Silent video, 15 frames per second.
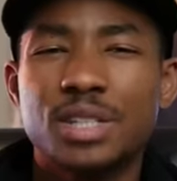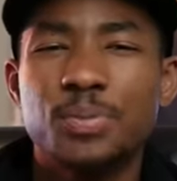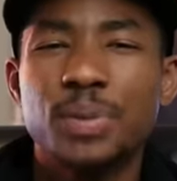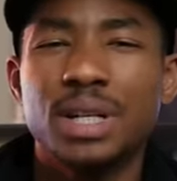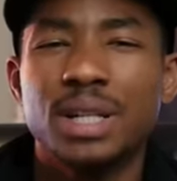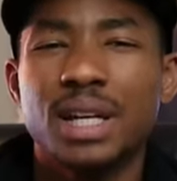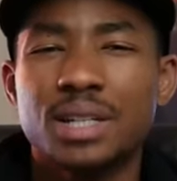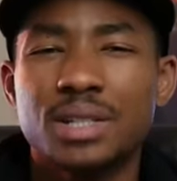spend
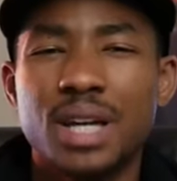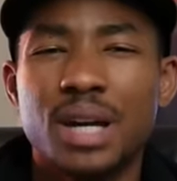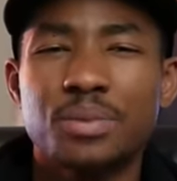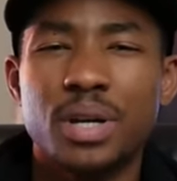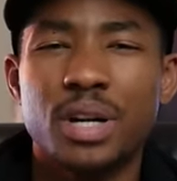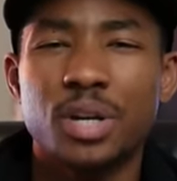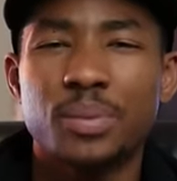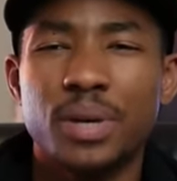a lot of time
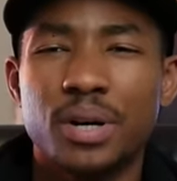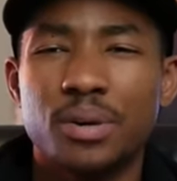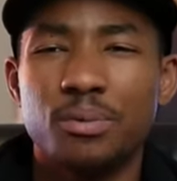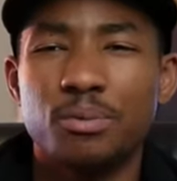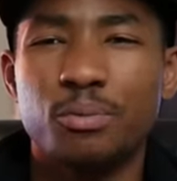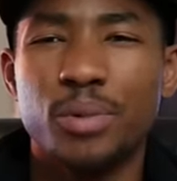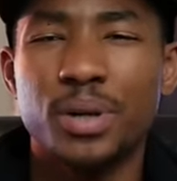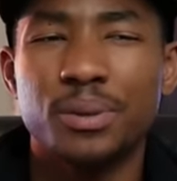talking about,
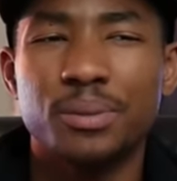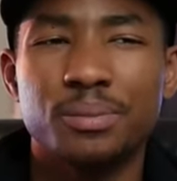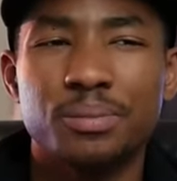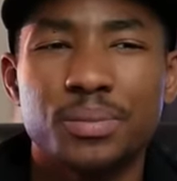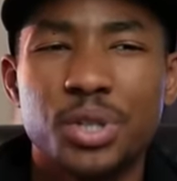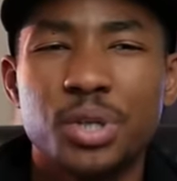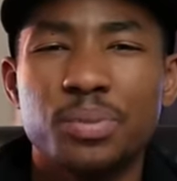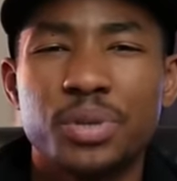well, well,
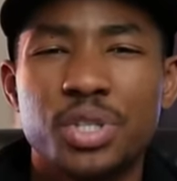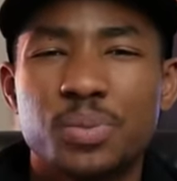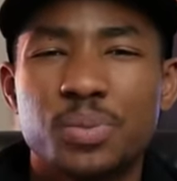humans